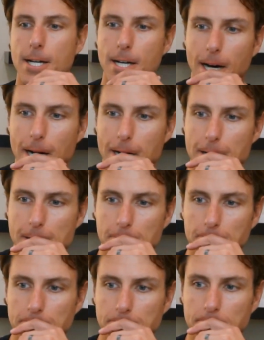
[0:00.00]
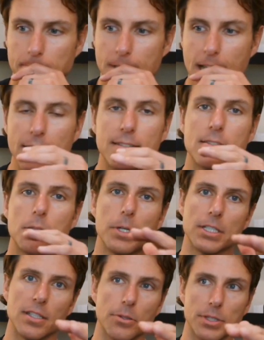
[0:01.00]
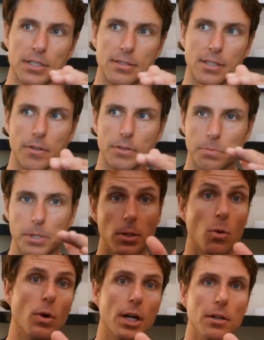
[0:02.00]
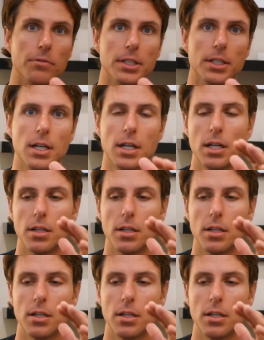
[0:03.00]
Uh, that's the big deal with this stuff is being aware of it.